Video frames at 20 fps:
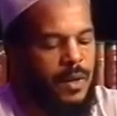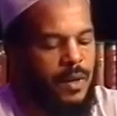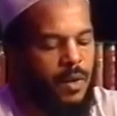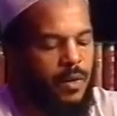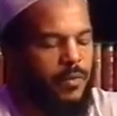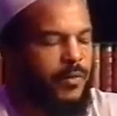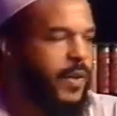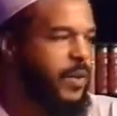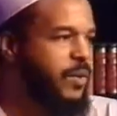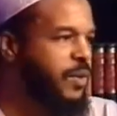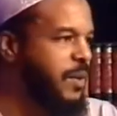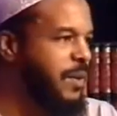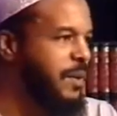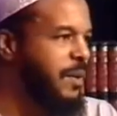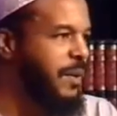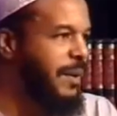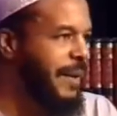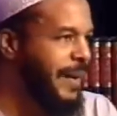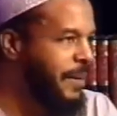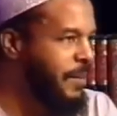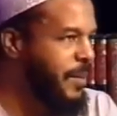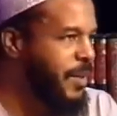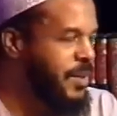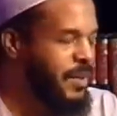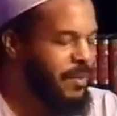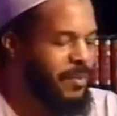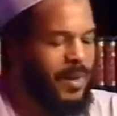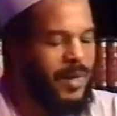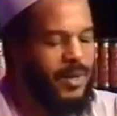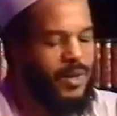you know, if they could lend me
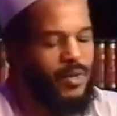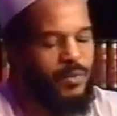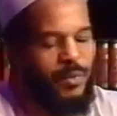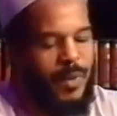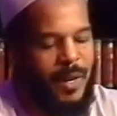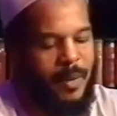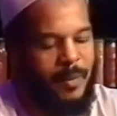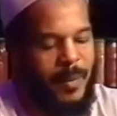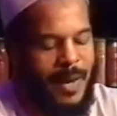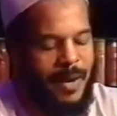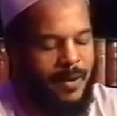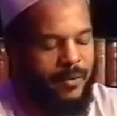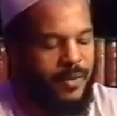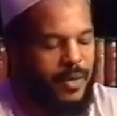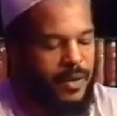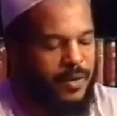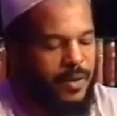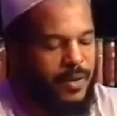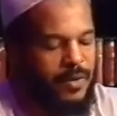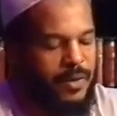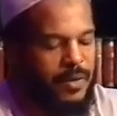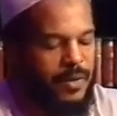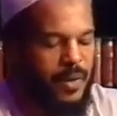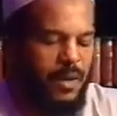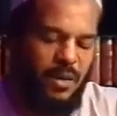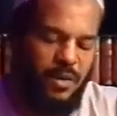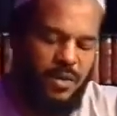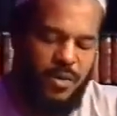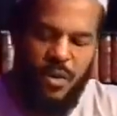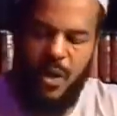some money to buy a pack of cigarettes. They
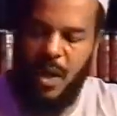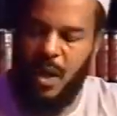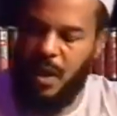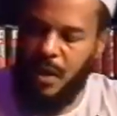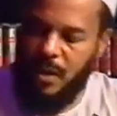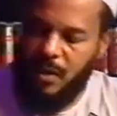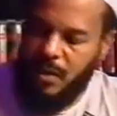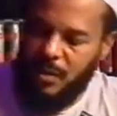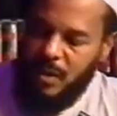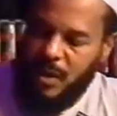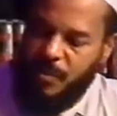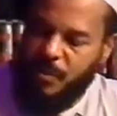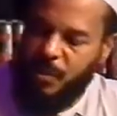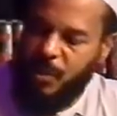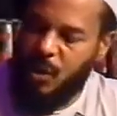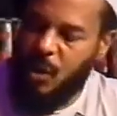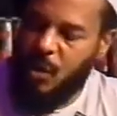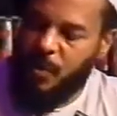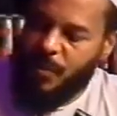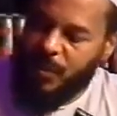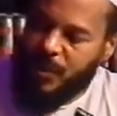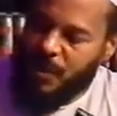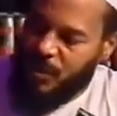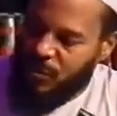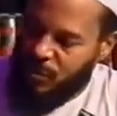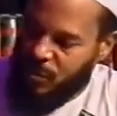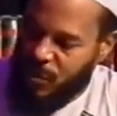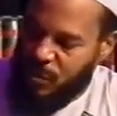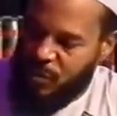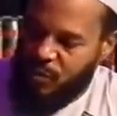said, oh, it's okay. They pulled open
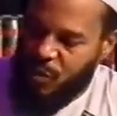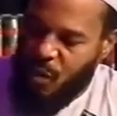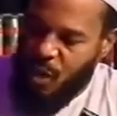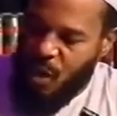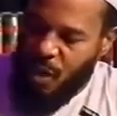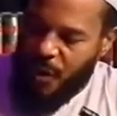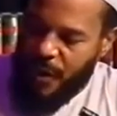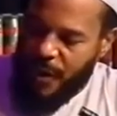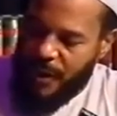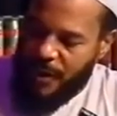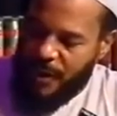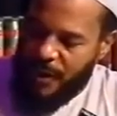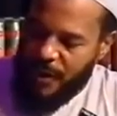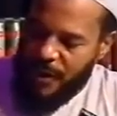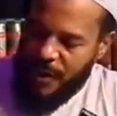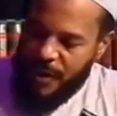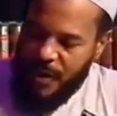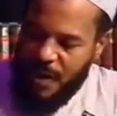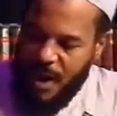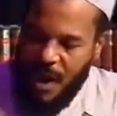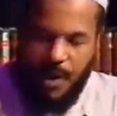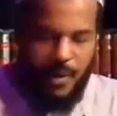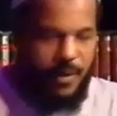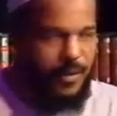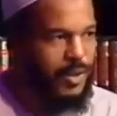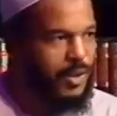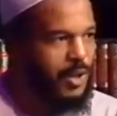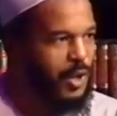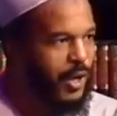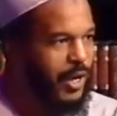the drawer, and out
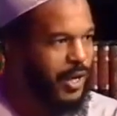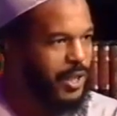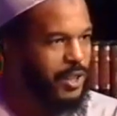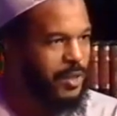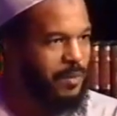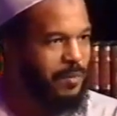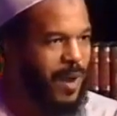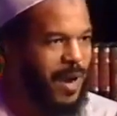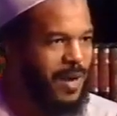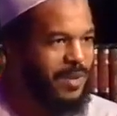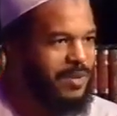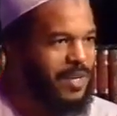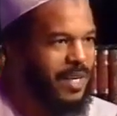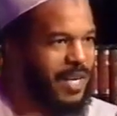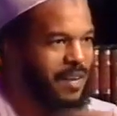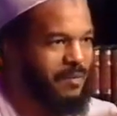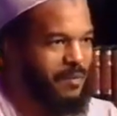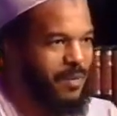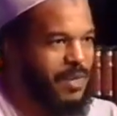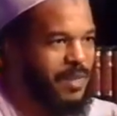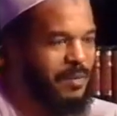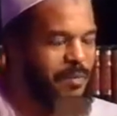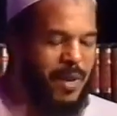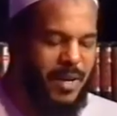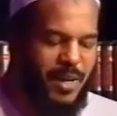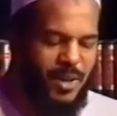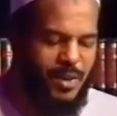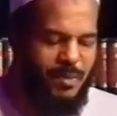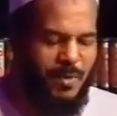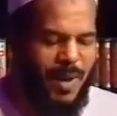of the donation box they gave me some
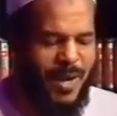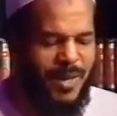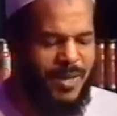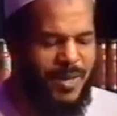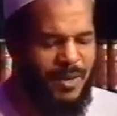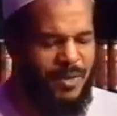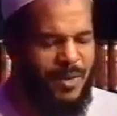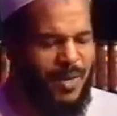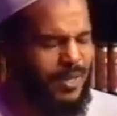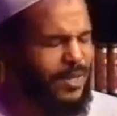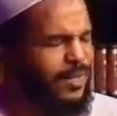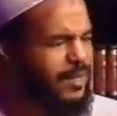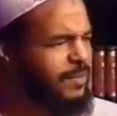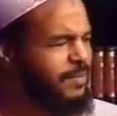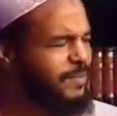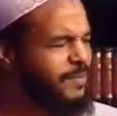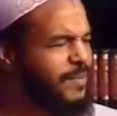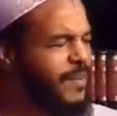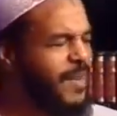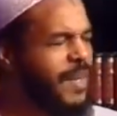money to buy cigarettes.